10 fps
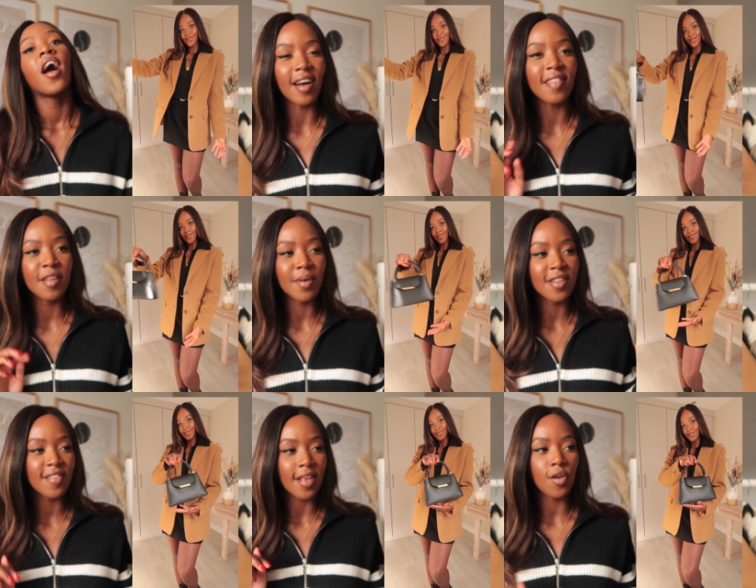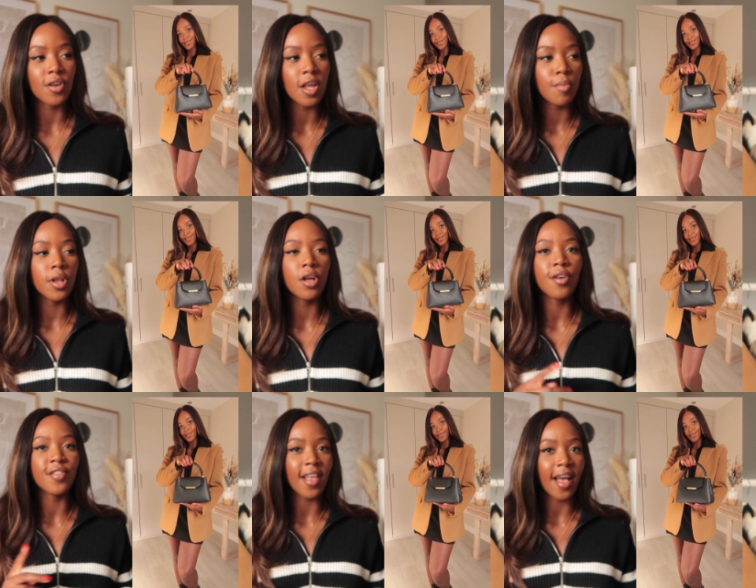I'll link my discount code down below
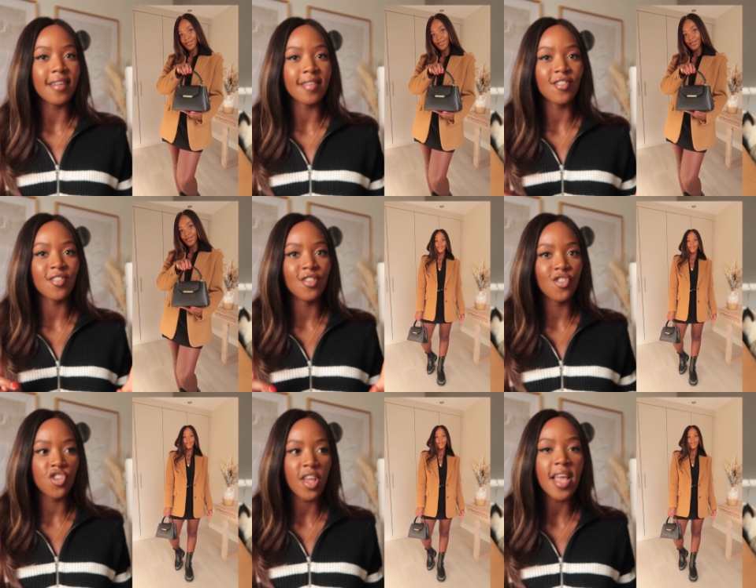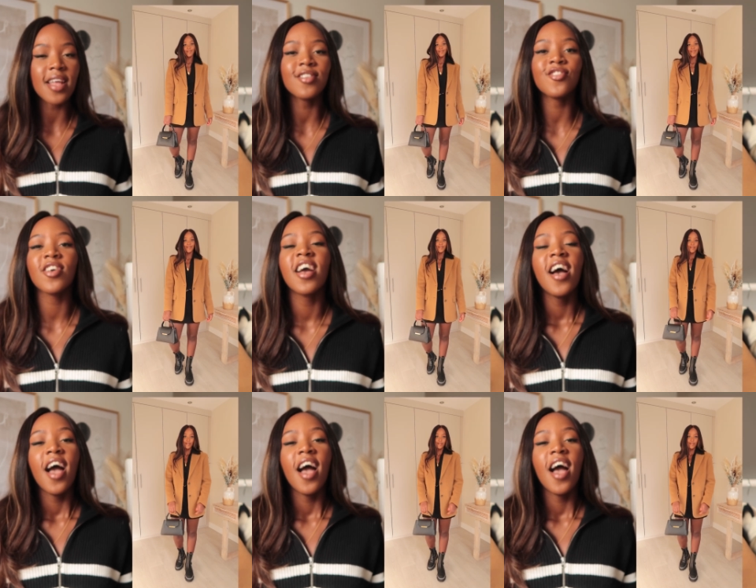because it has actually changed.